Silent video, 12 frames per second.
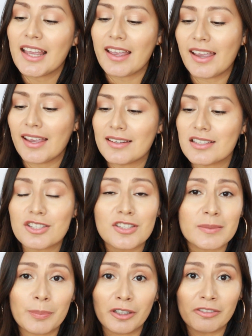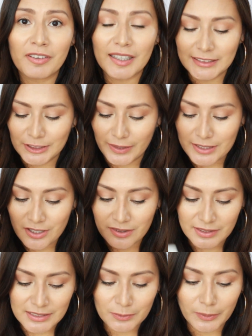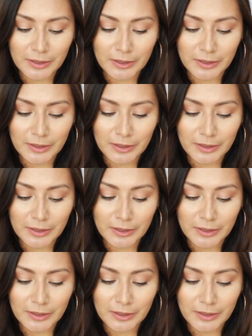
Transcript: and it's just perfect. So I took this